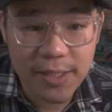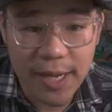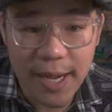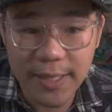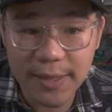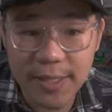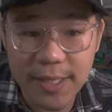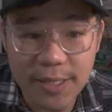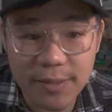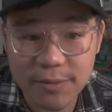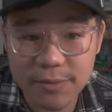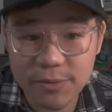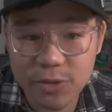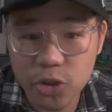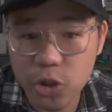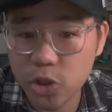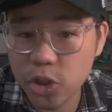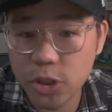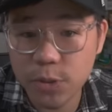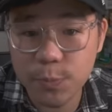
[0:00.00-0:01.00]
I think
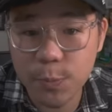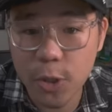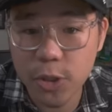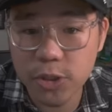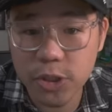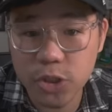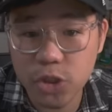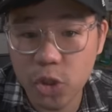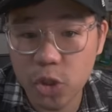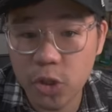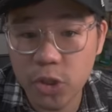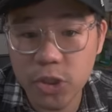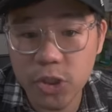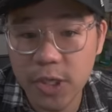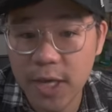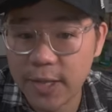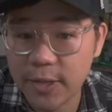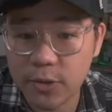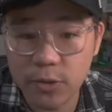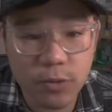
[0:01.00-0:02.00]
Surging Sparks and Journey
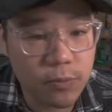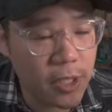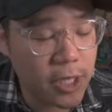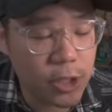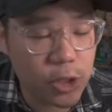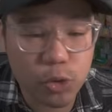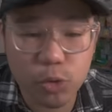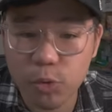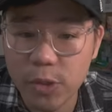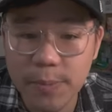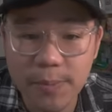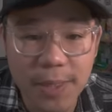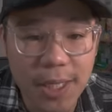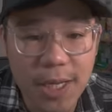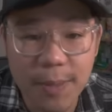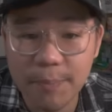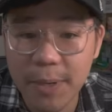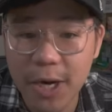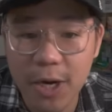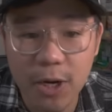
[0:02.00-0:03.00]
Together, extremely
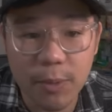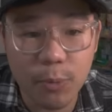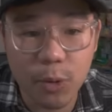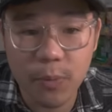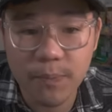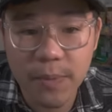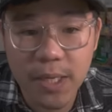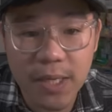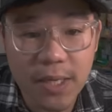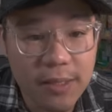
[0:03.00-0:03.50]
comparable.